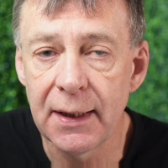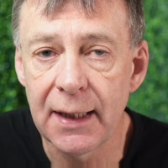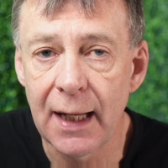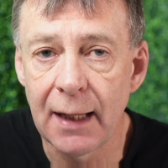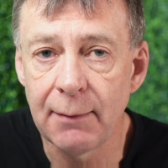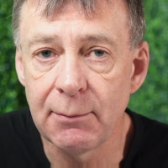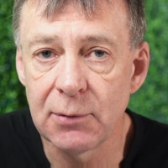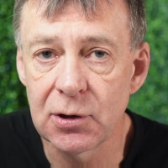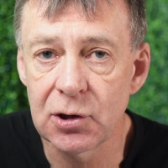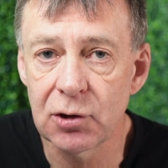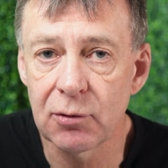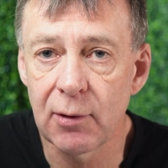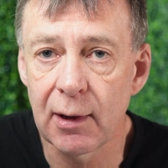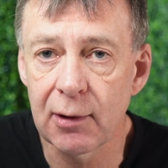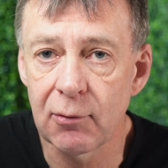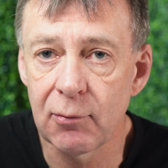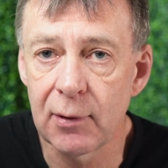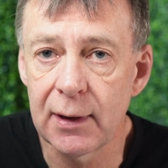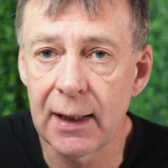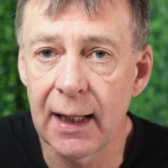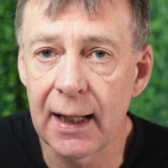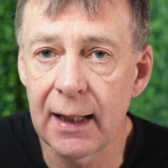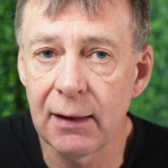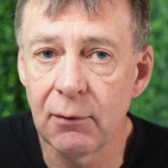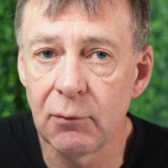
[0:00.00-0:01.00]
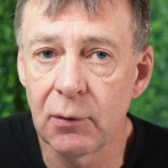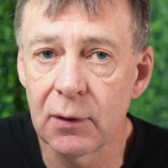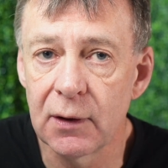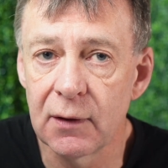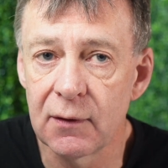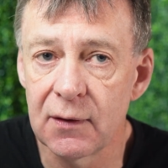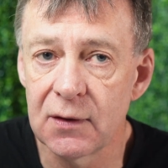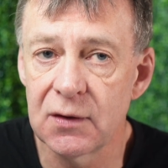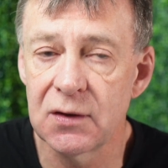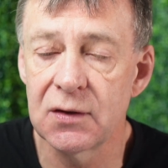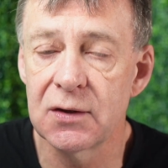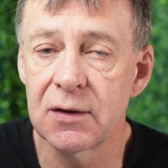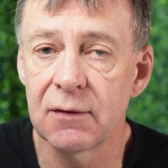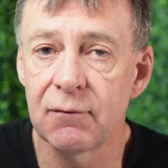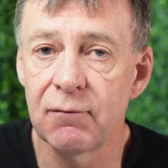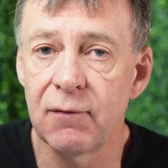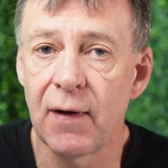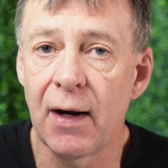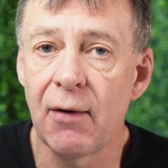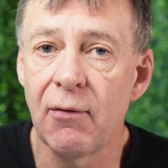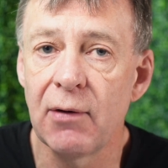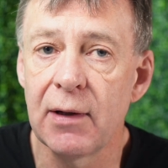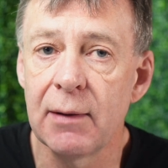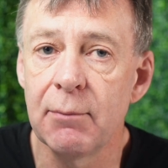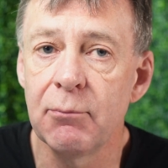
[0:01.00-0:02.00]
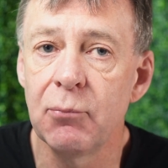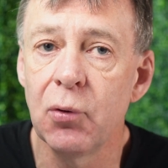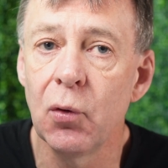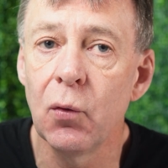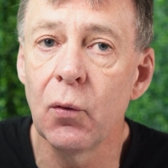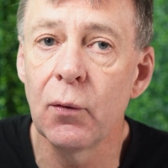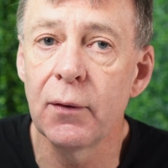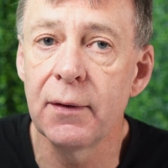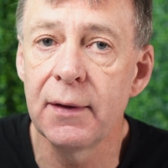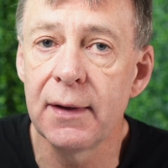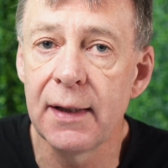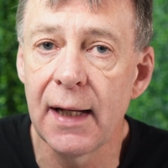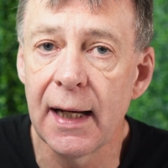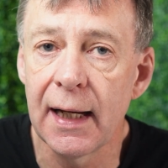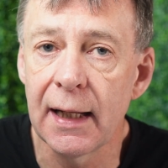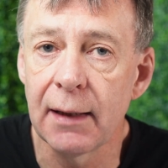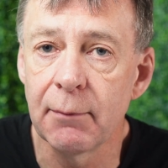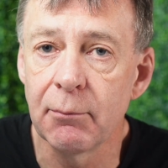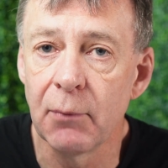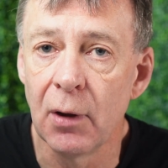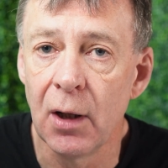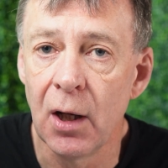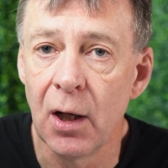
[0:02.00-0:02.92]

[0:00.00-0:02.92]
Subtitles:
name is Gregory Hayward. This is a very important name.